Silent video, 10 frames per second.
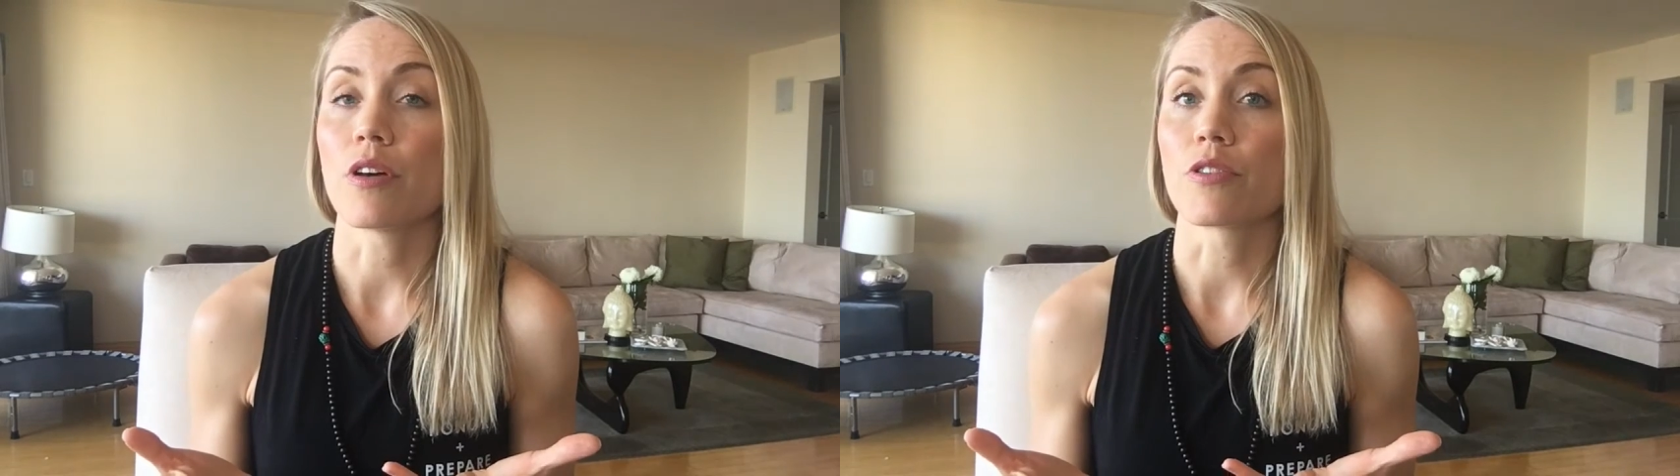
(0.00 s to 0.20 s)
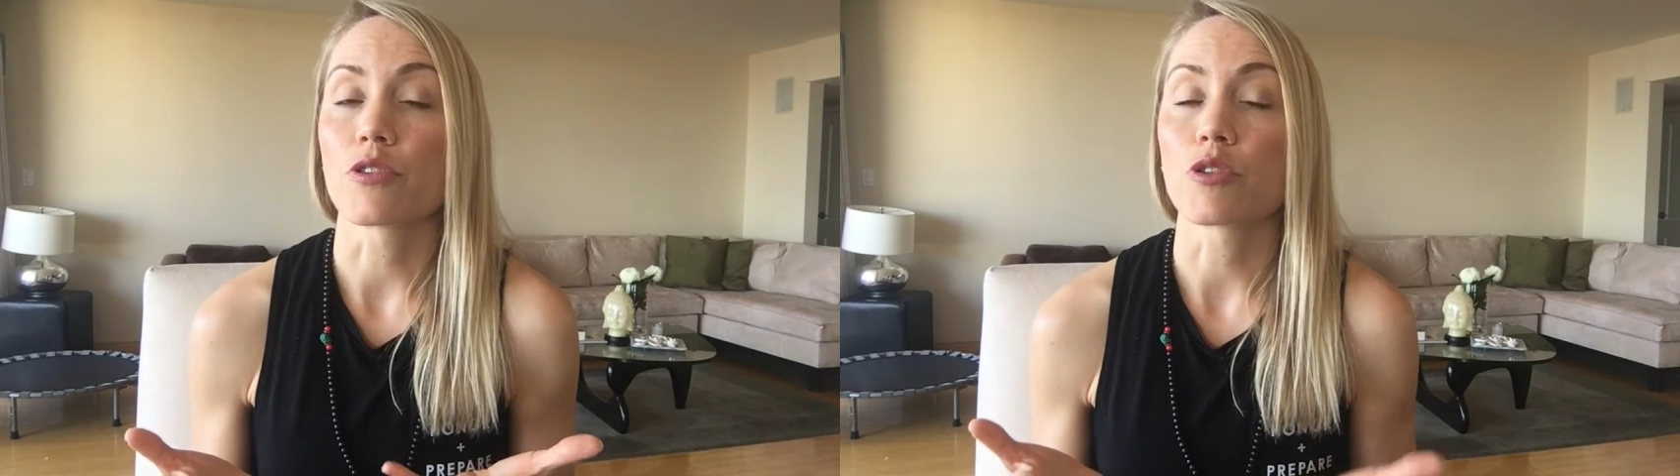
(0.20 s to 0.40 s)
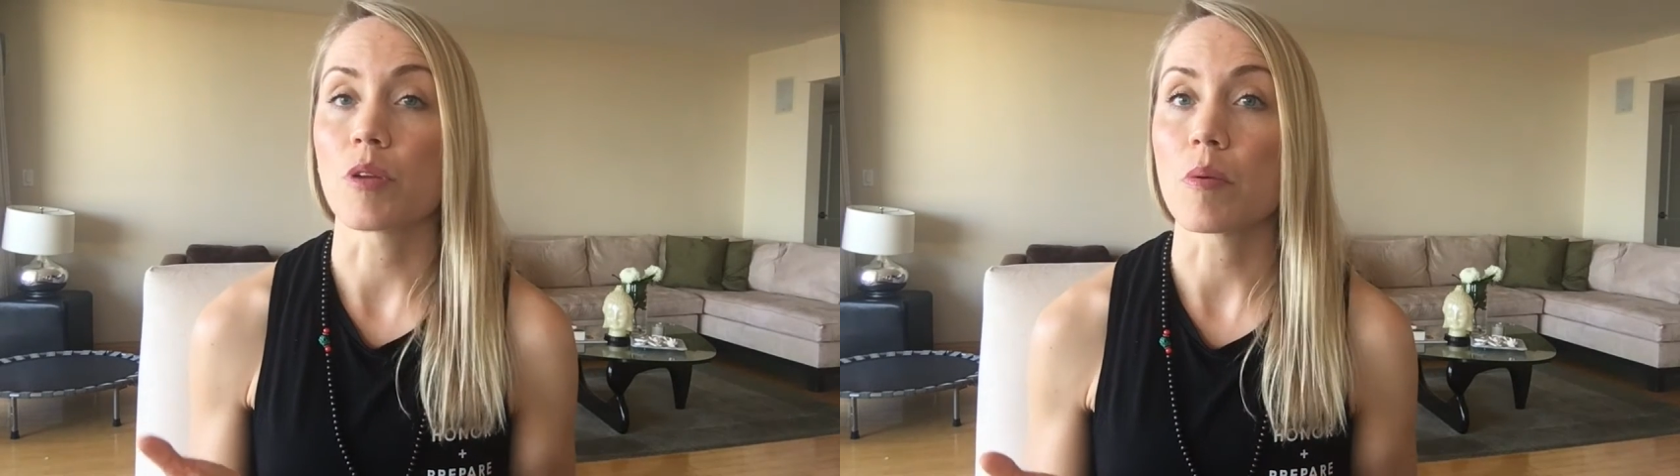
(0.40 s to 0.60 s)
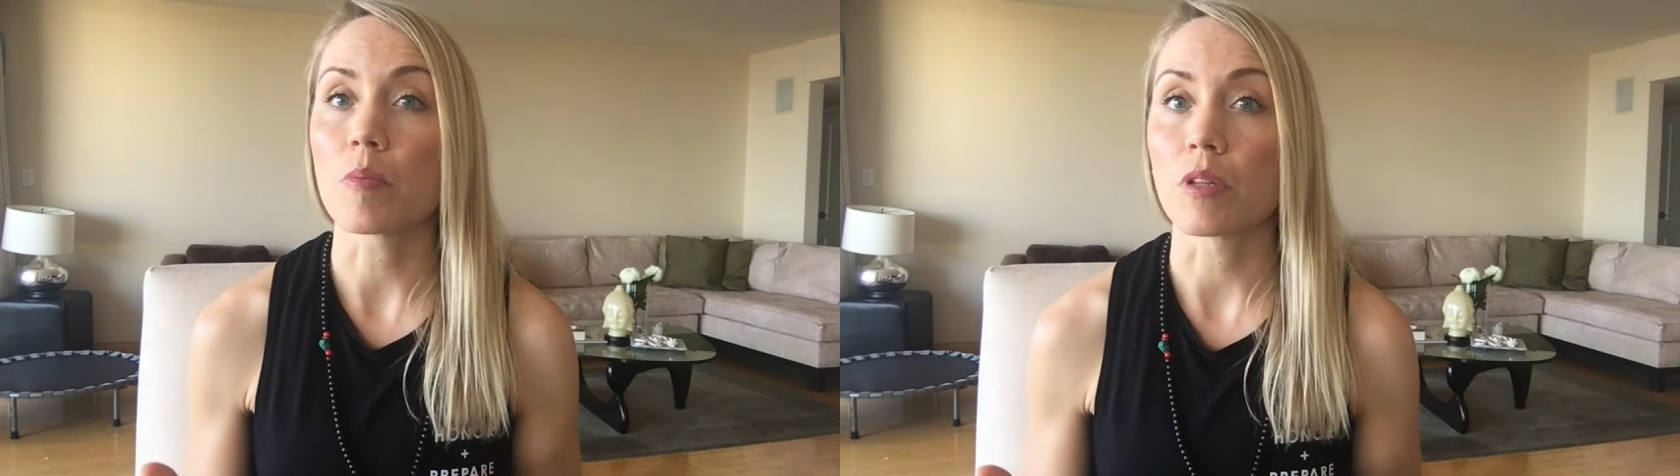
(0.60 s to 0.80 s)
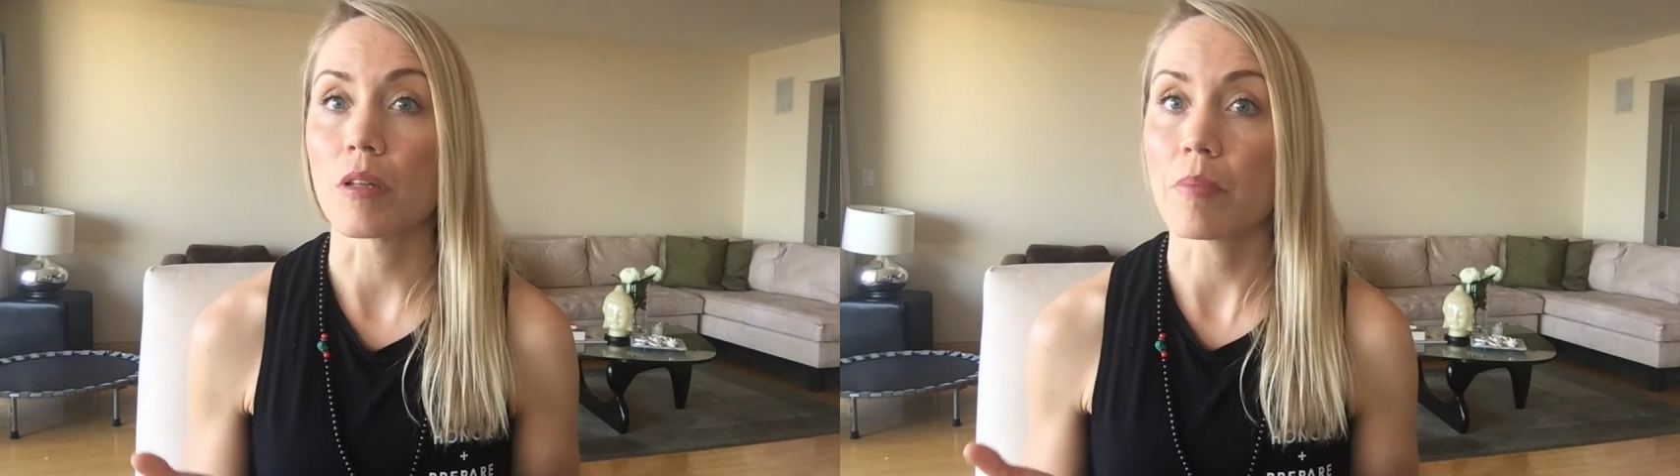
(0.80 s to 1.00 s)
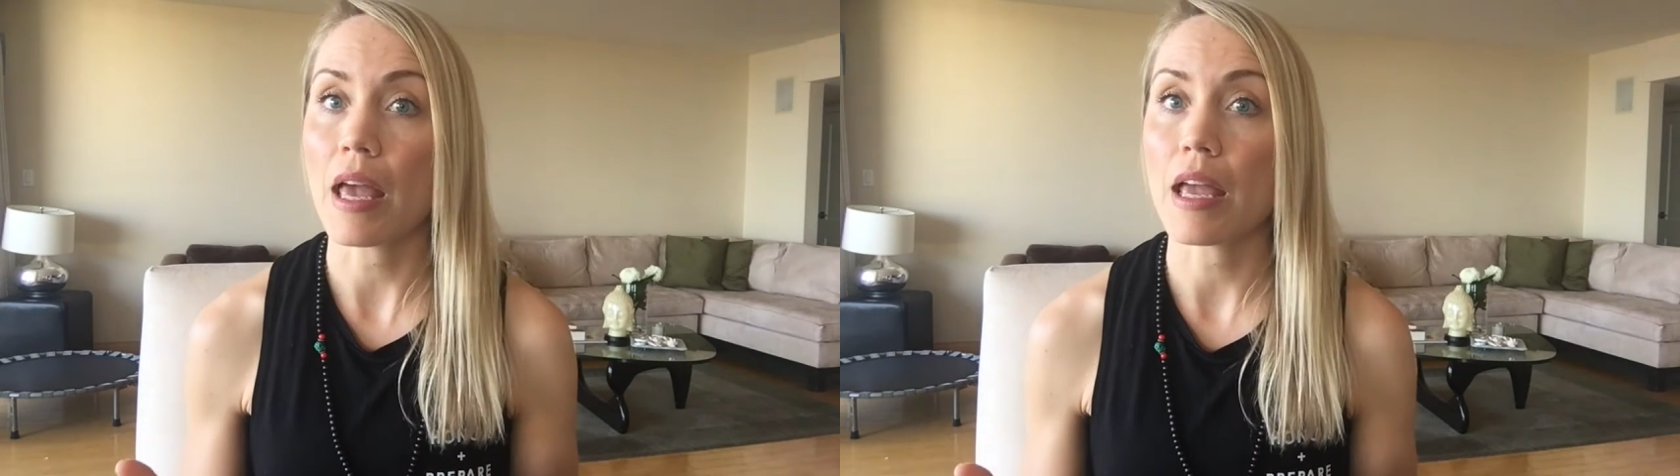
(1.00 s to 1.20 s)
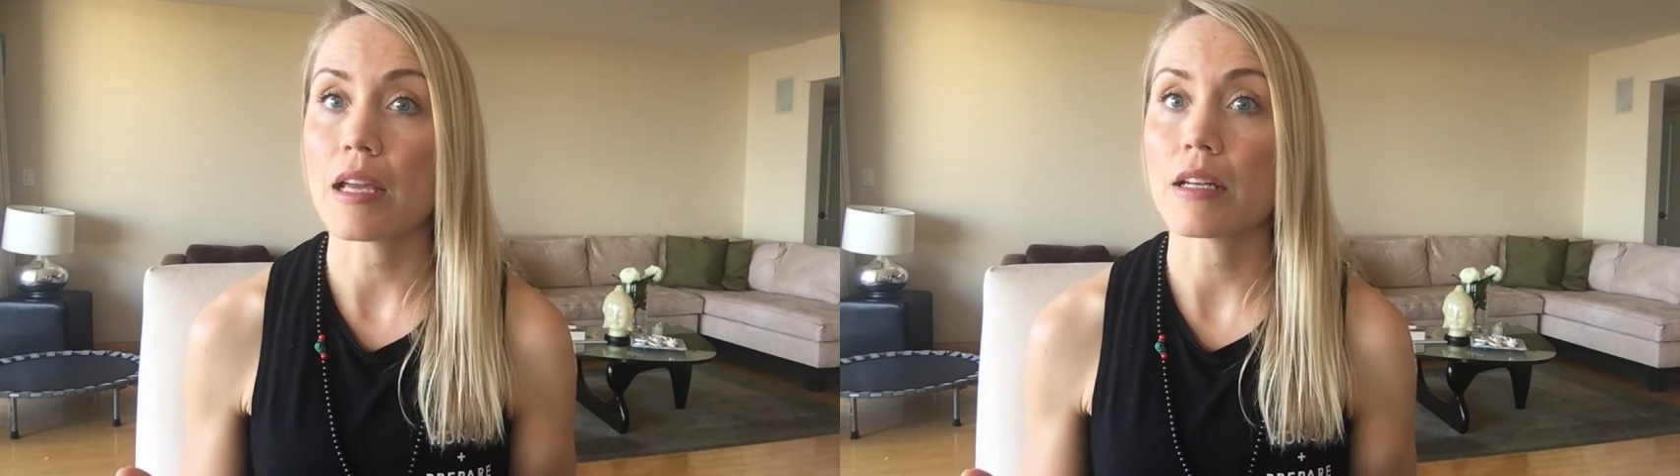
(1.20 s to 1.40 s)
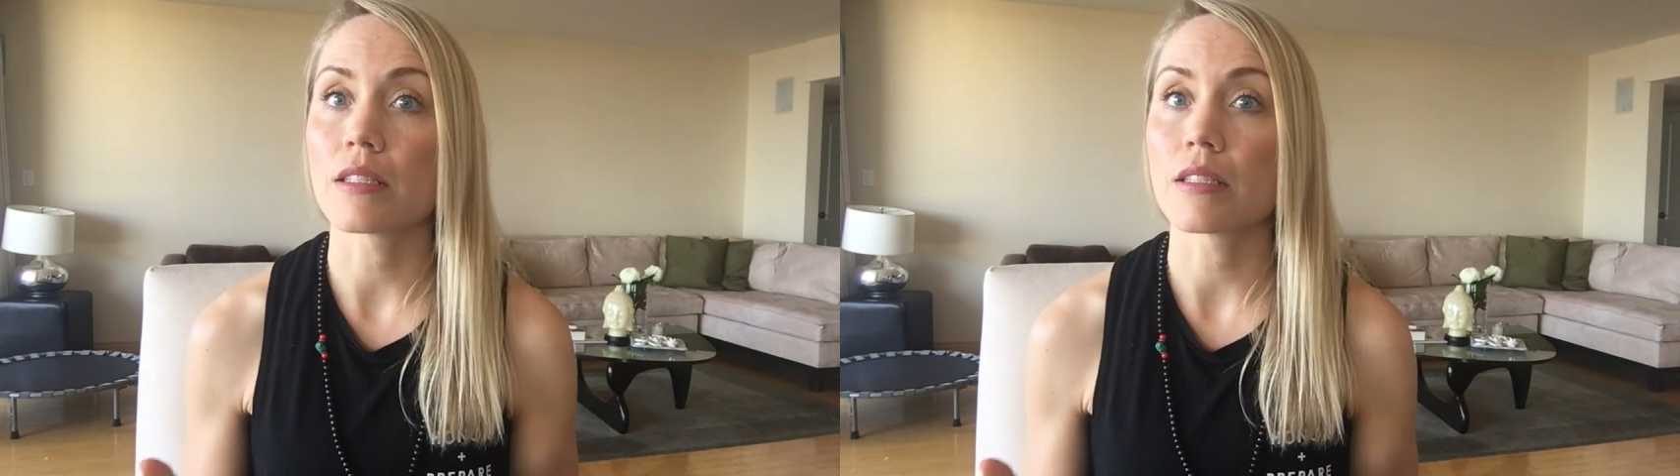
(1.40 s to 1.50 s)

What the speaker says: there's so many people in pain